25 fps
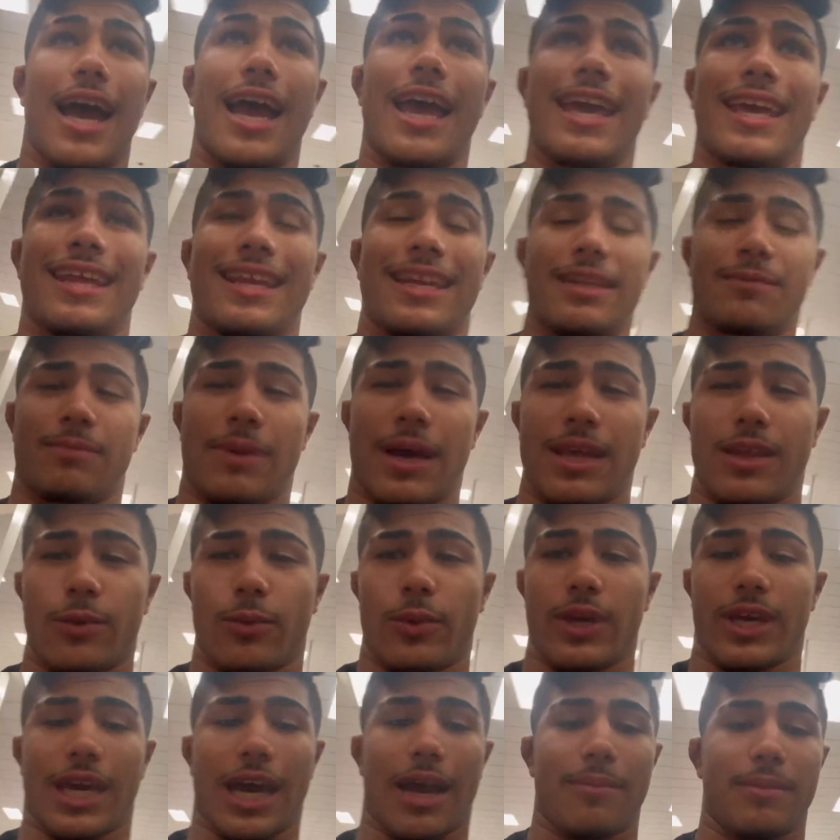And by the
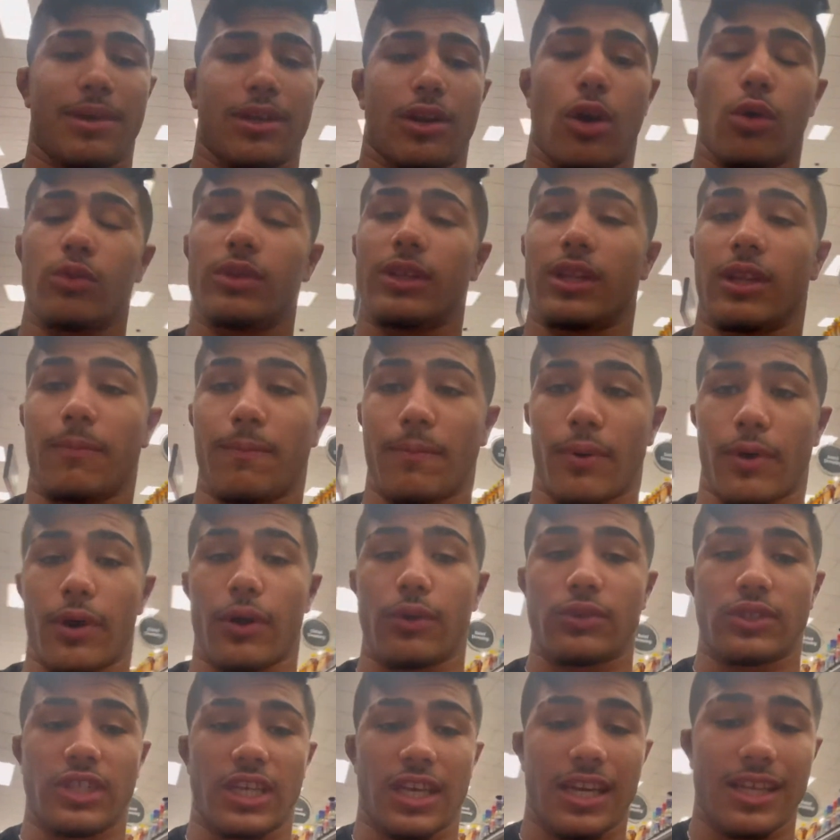week, I mean only the
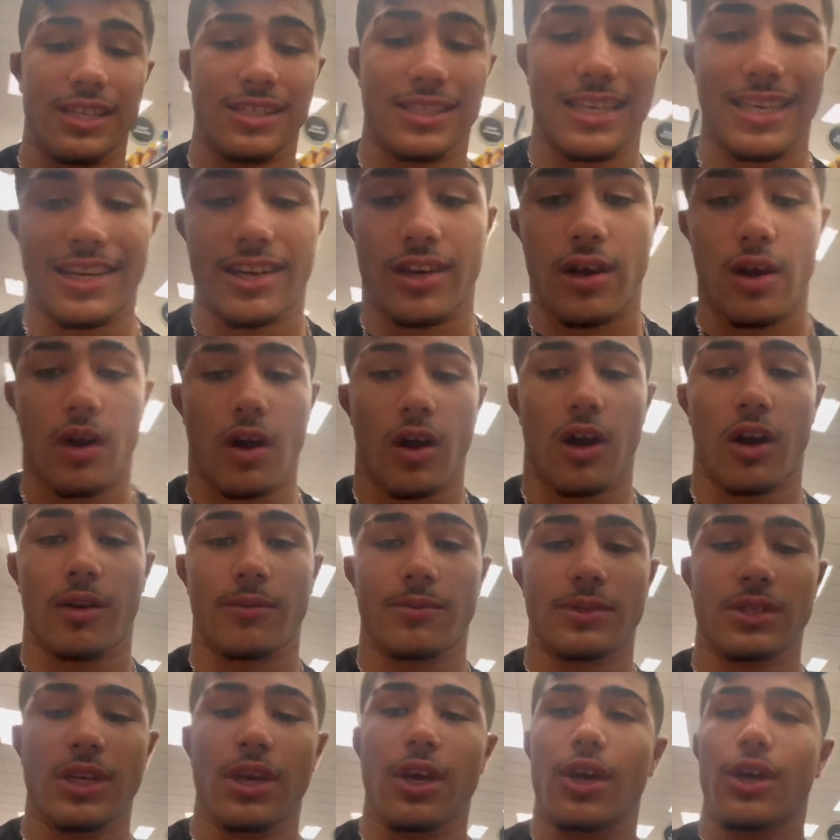proteins and
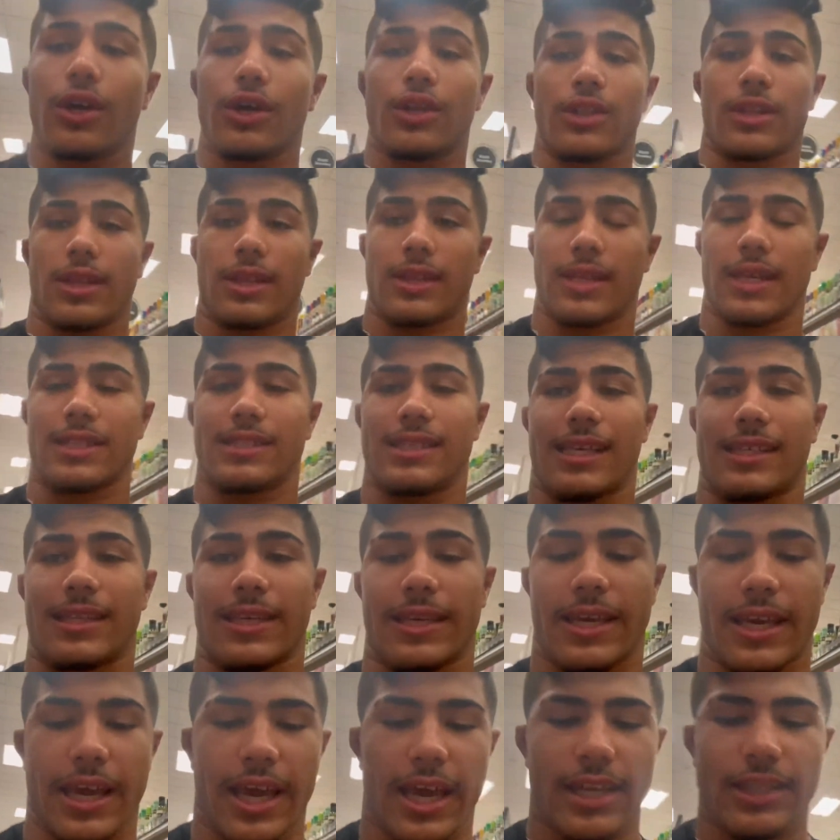carbs, things like the
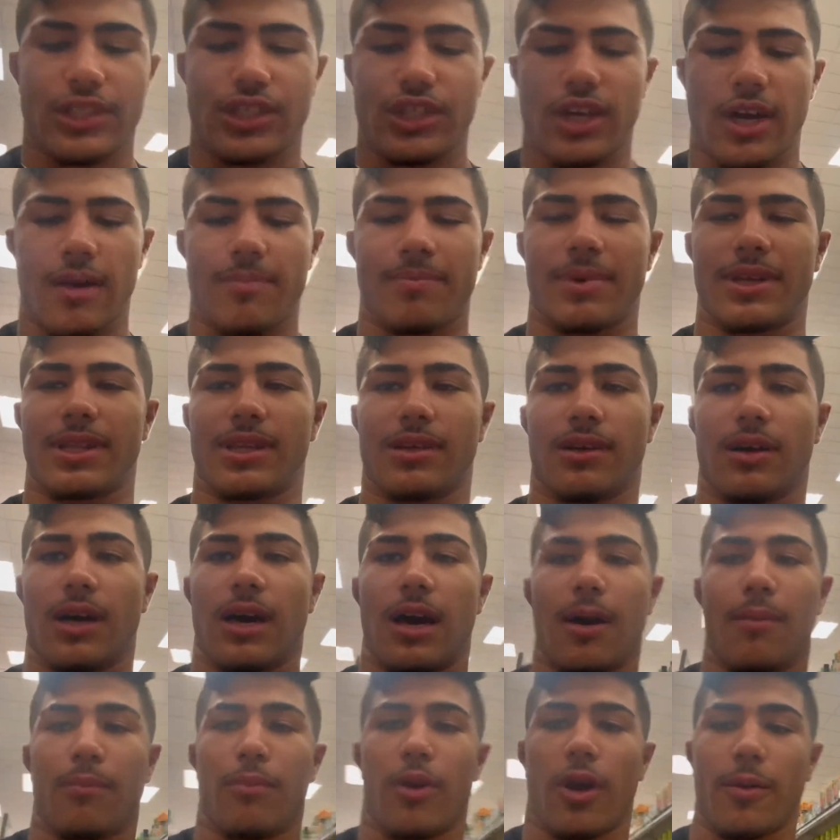ketchup and
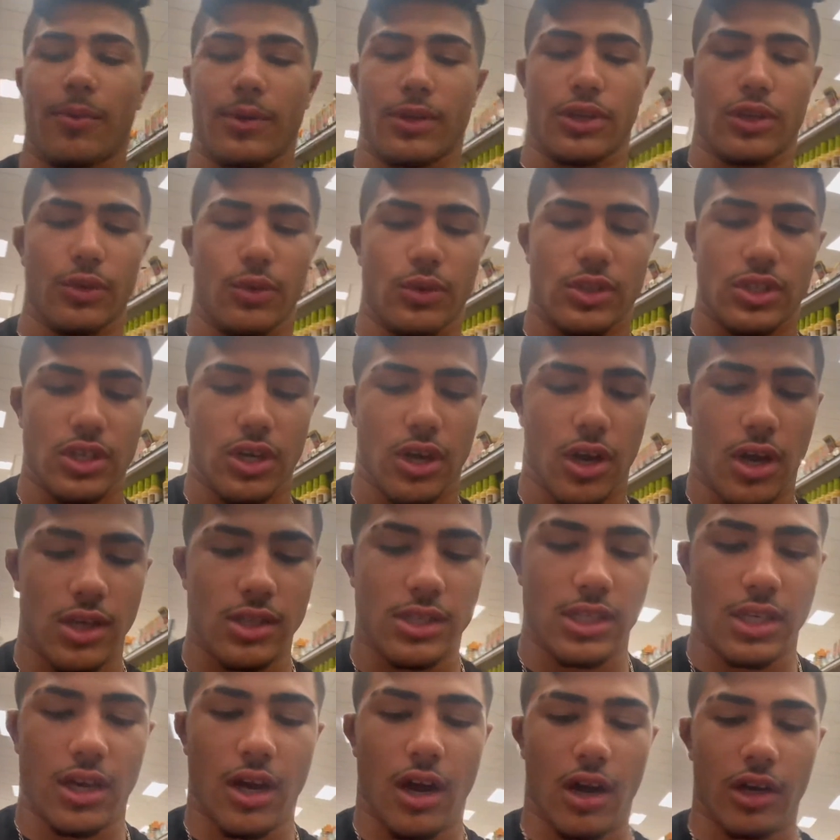the barbecue sauce,
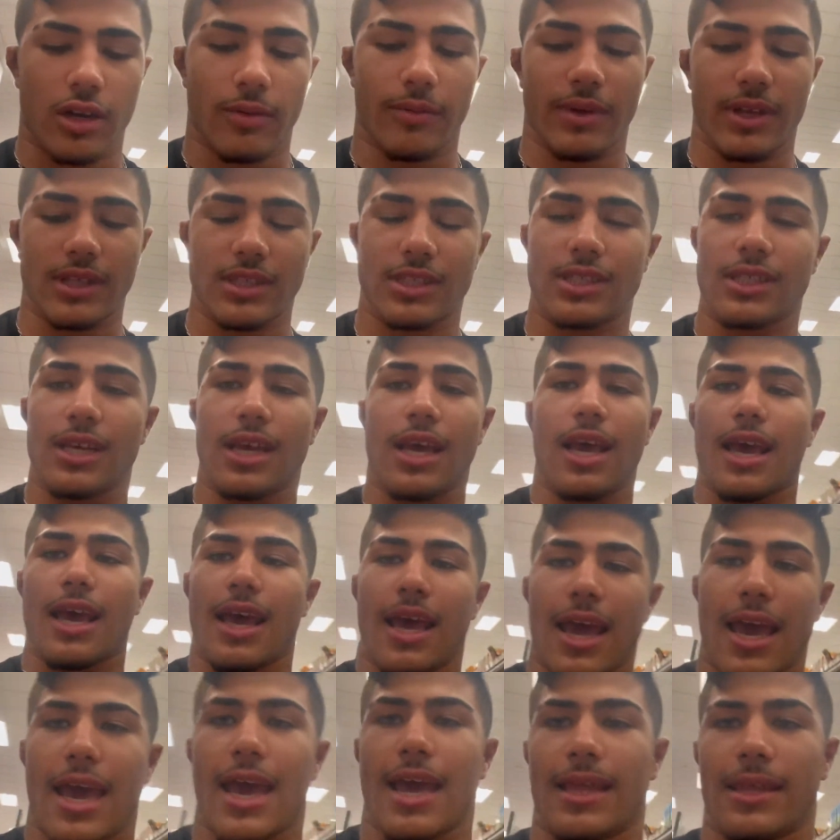the condiments,
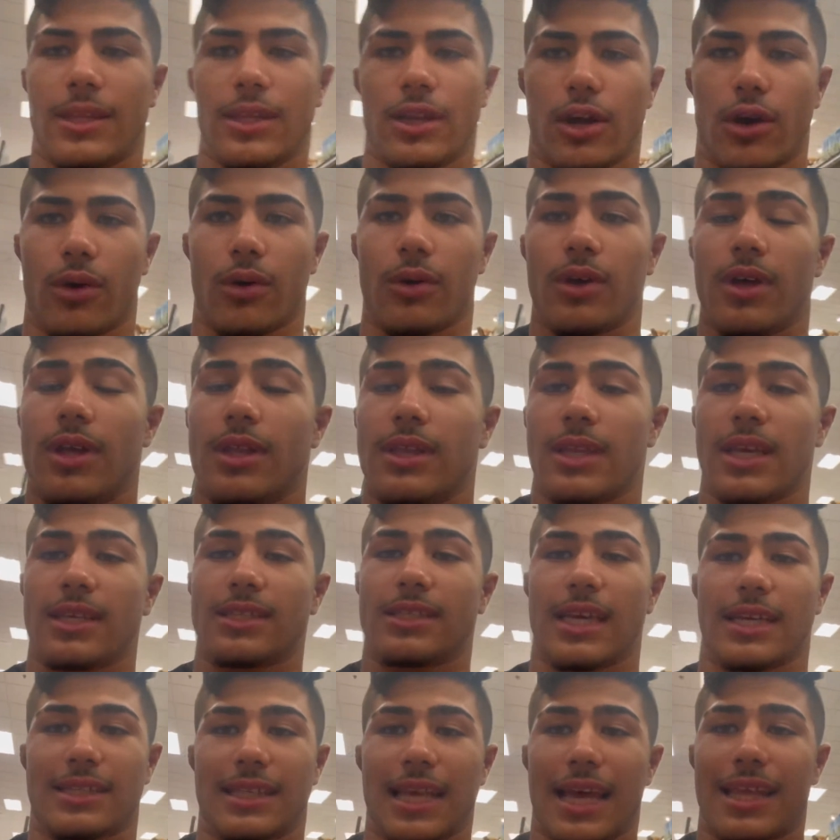and, you know, things
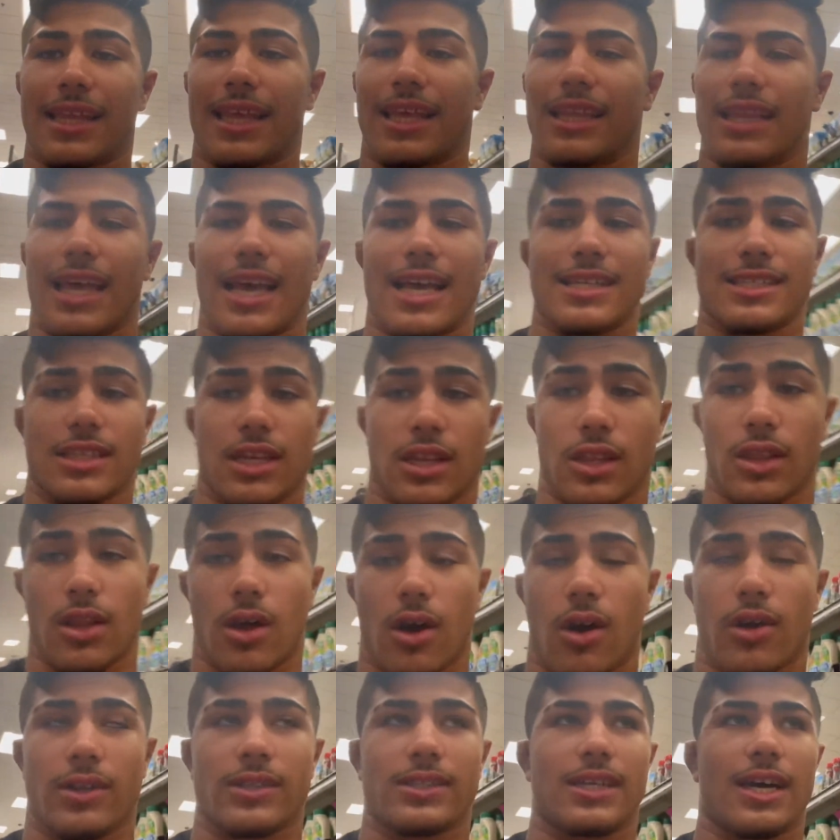like that. They last a
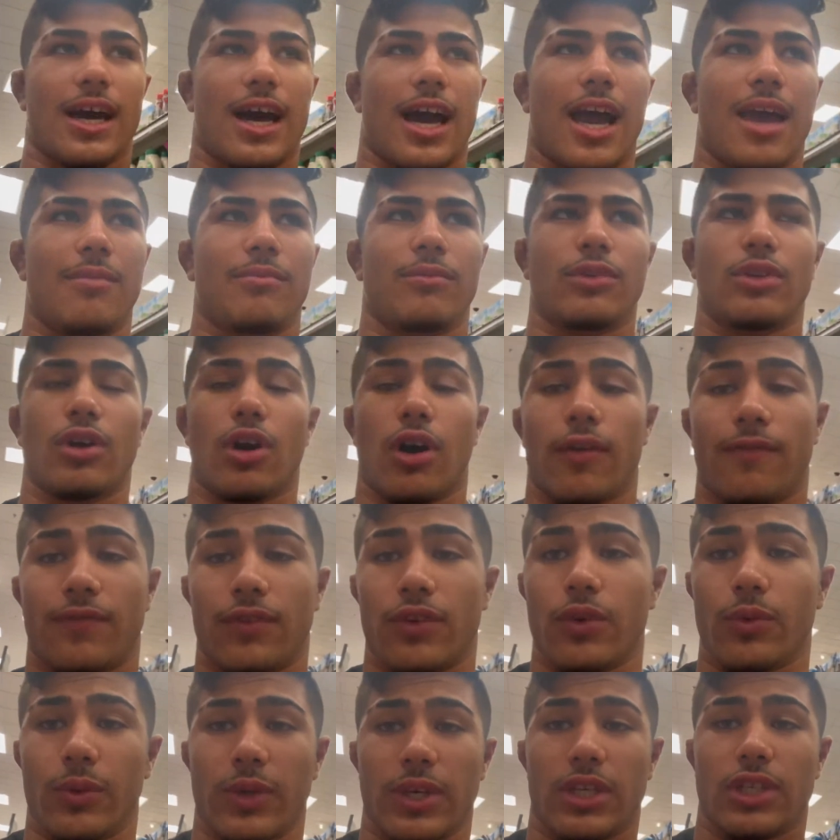long time, you know, a
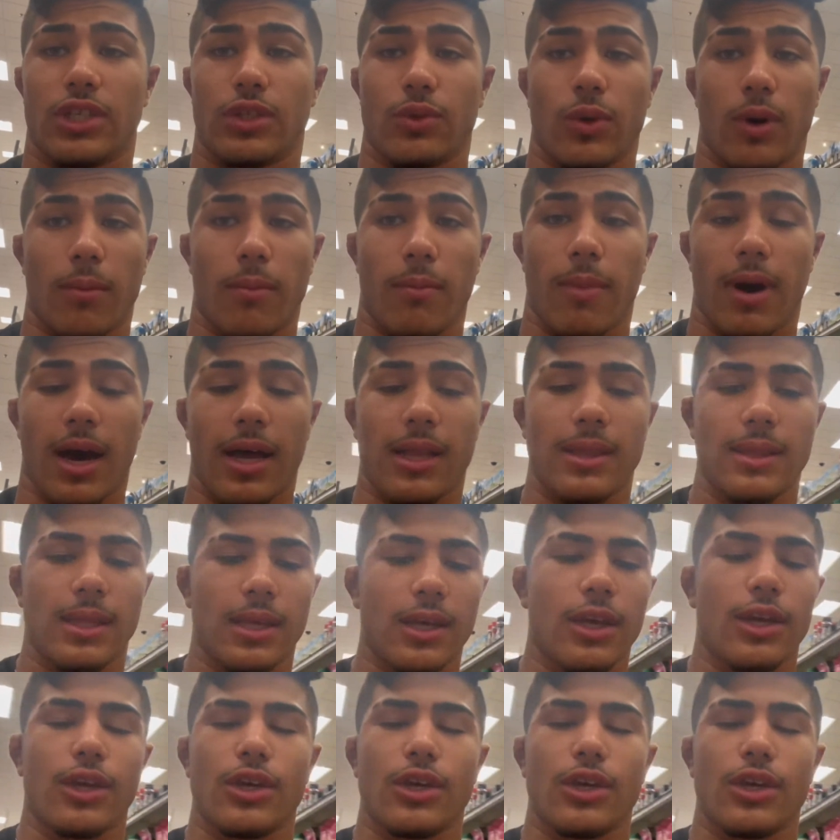few weeks to a month.